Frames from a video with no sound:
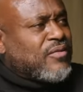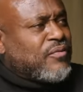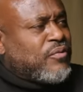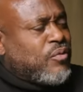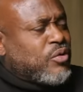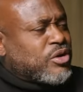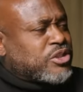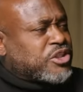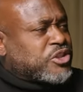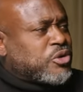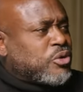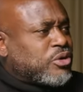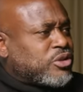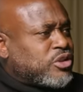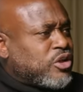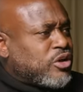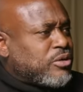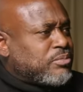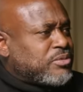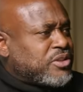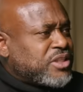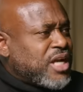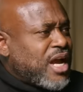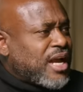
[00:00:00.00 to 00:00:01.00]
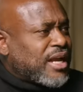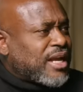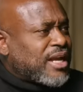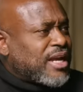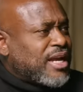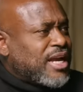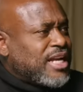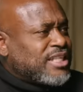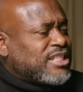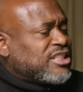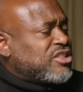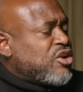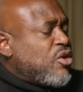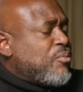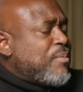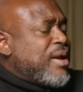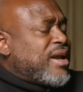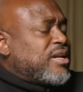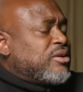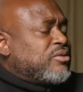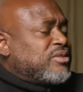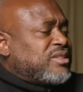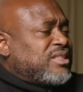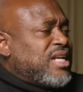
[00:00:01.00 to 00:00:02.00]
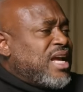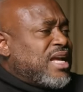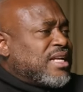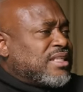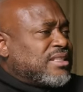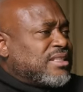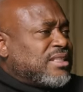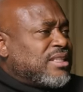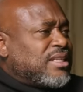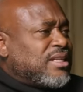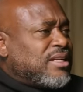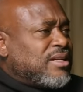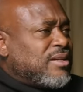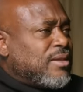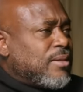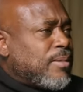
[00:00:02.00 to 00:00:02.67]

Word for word: for a short-term check? It just don't make no sense. But